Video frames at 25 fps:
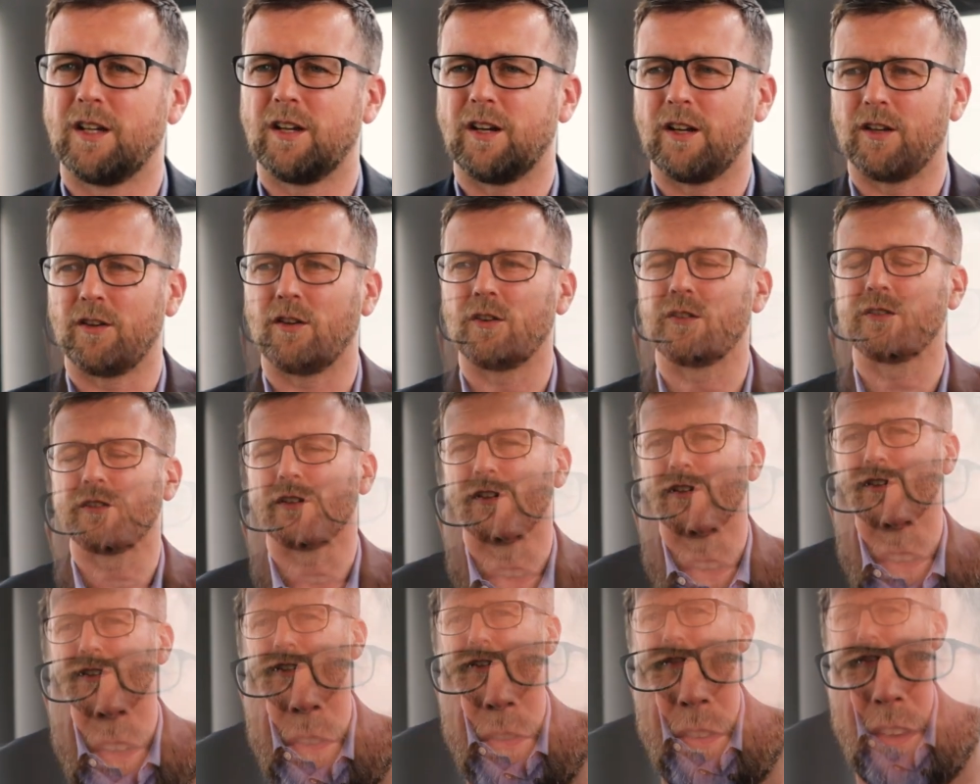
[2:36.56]
an
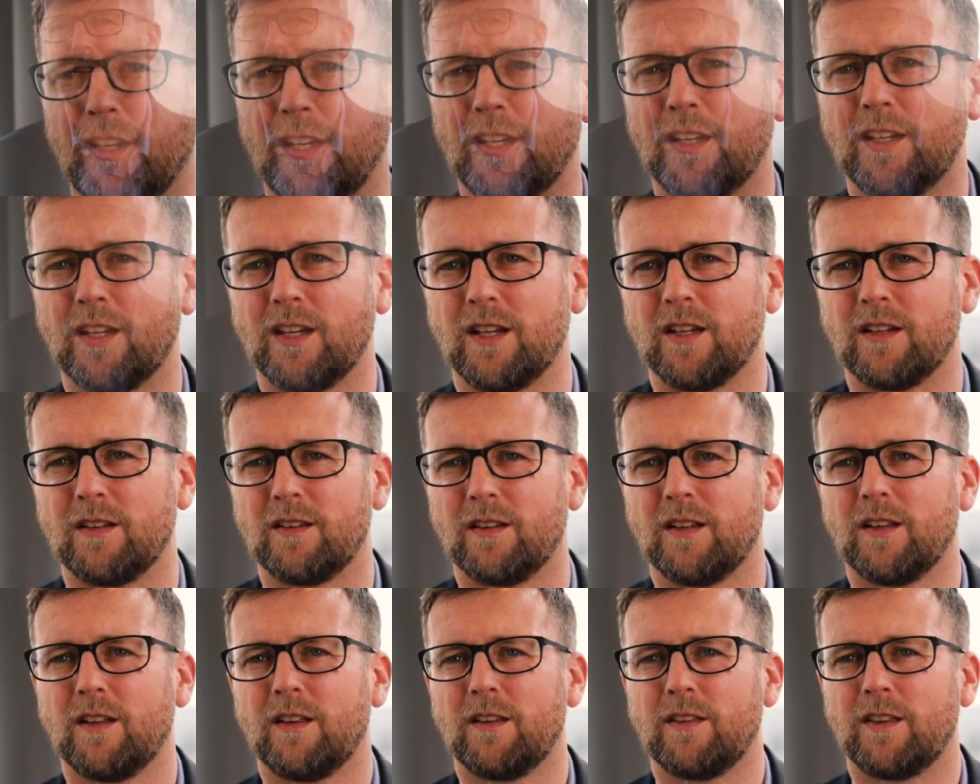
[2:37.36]
alternative thinking
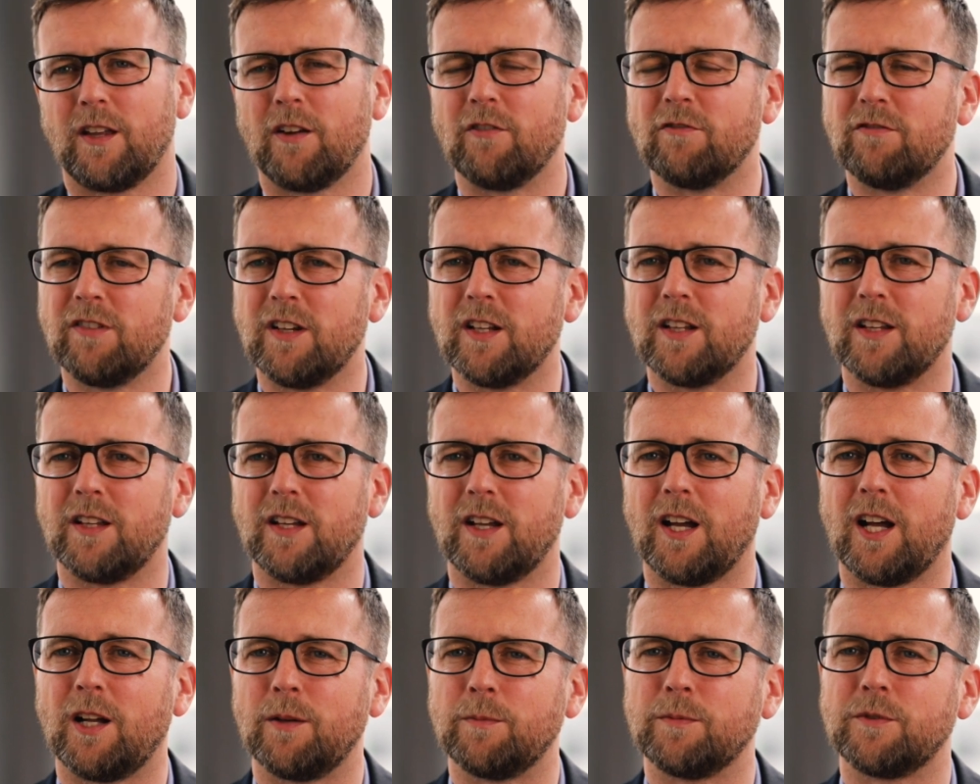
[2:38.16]
that
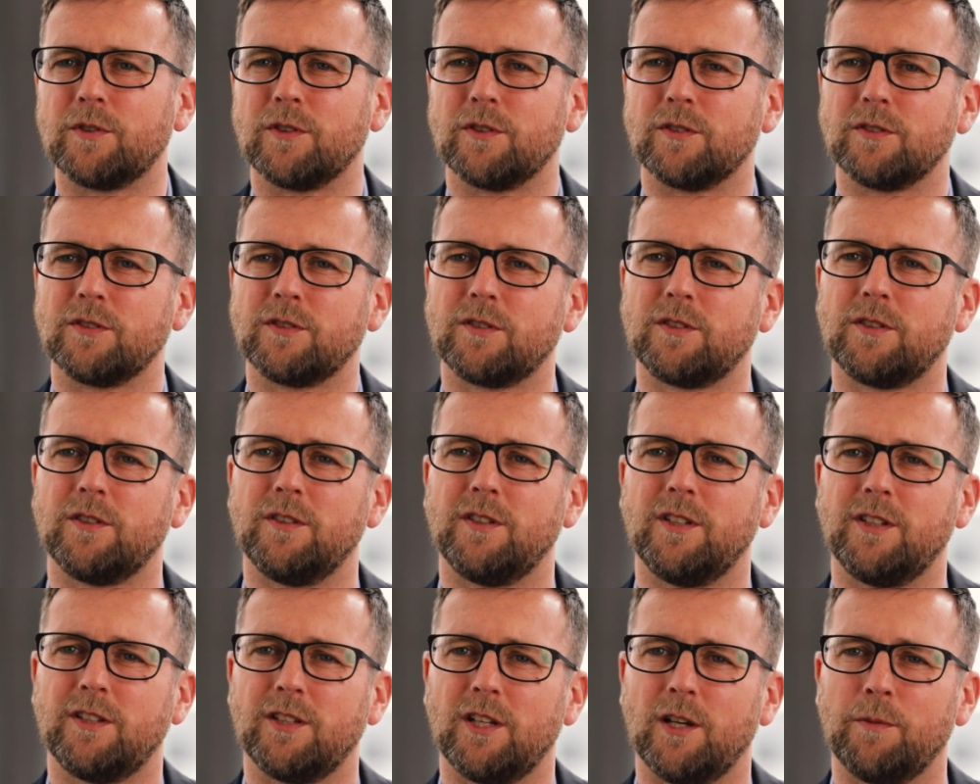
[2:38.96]
really helped us
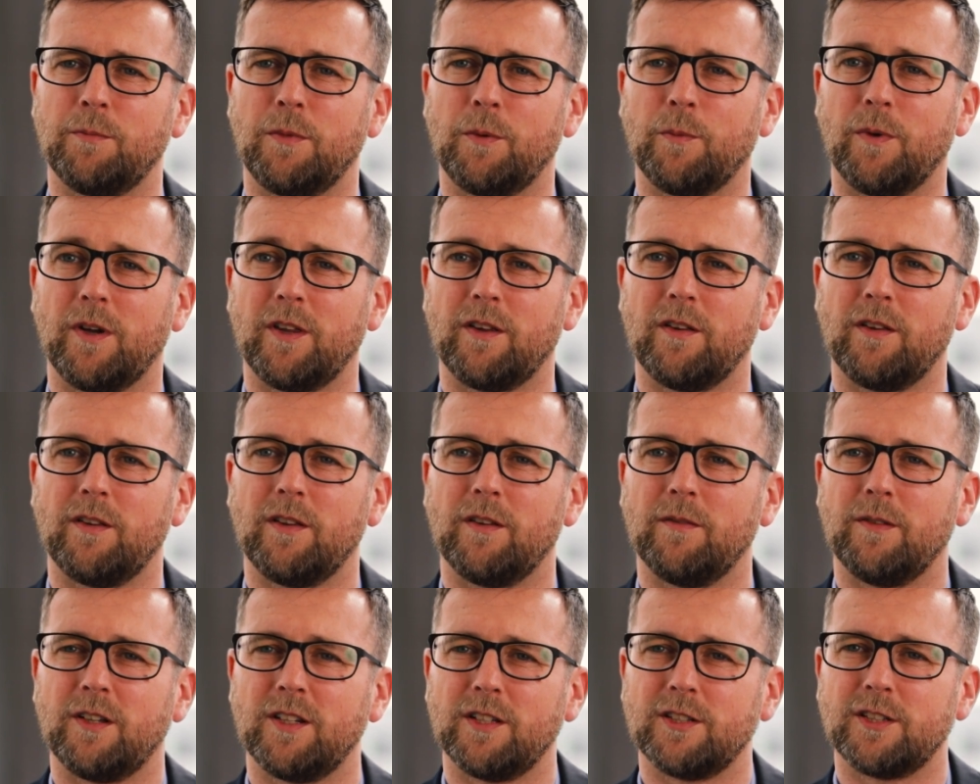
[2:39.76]
to determine whether
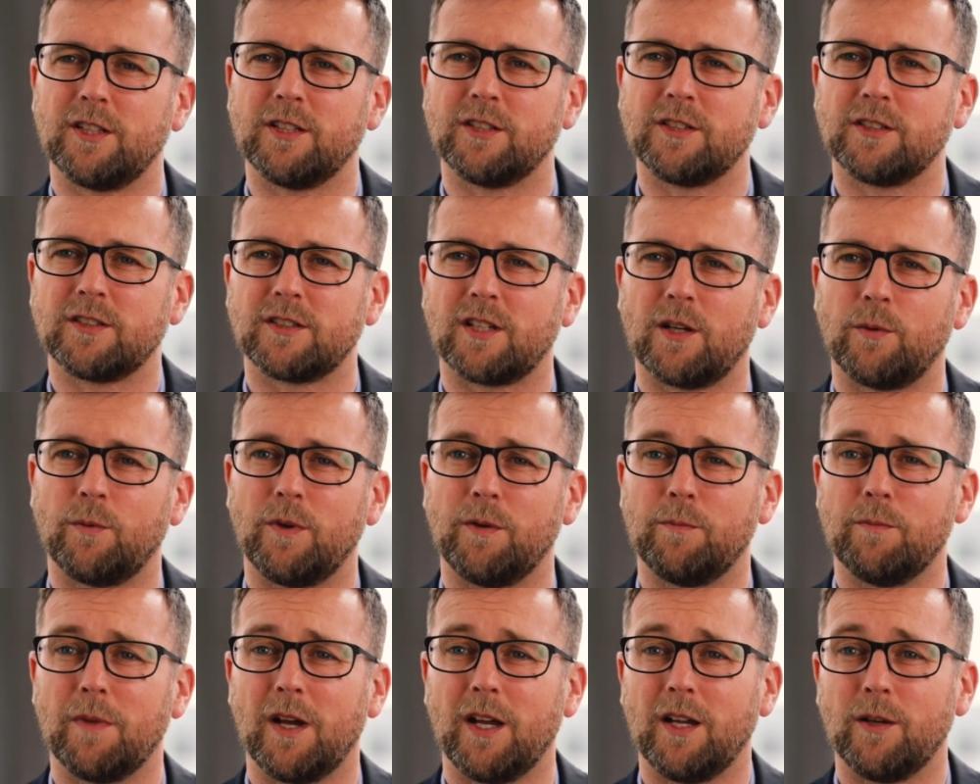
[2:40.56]
the decisions that
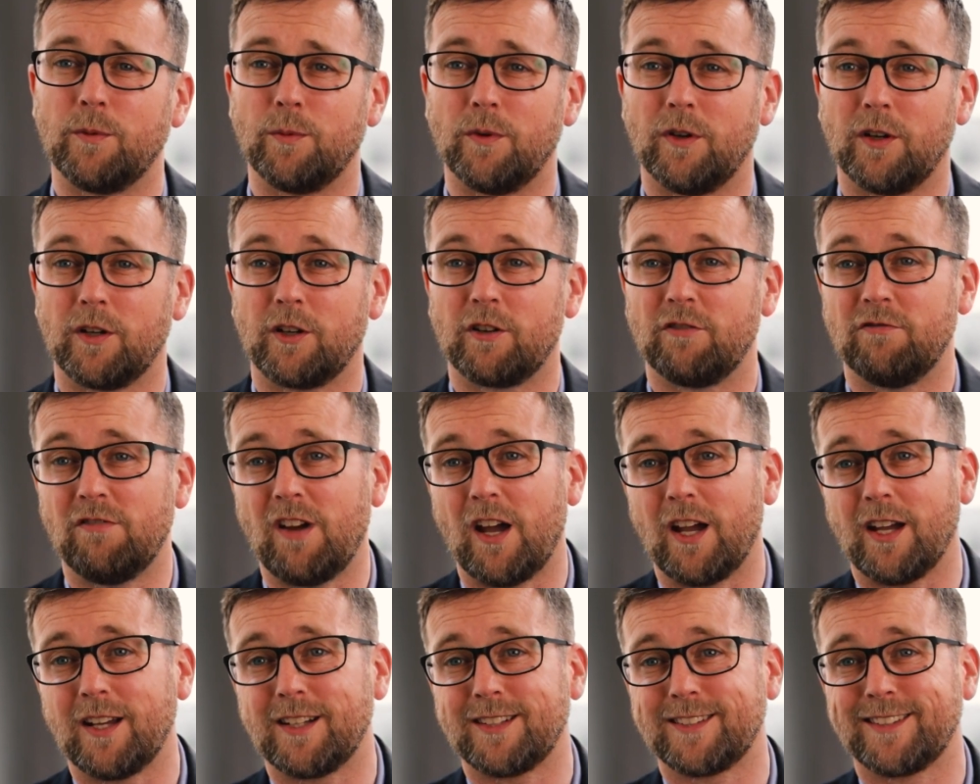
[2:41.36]
we'd made were
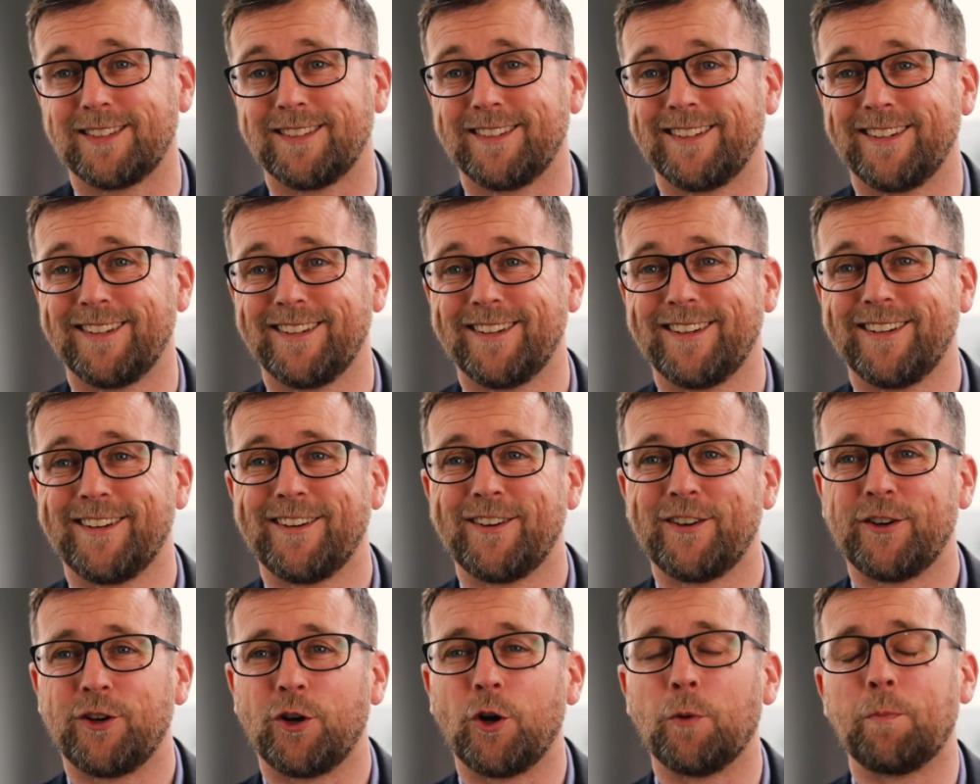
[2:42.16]
correct
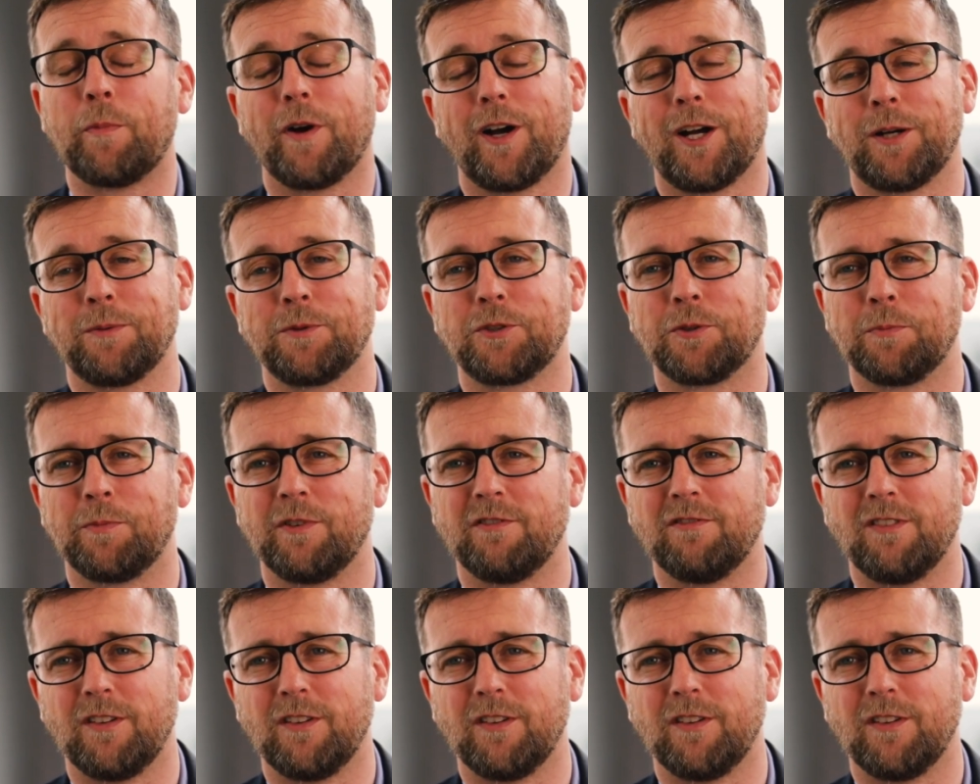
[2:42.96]
or perhaps should be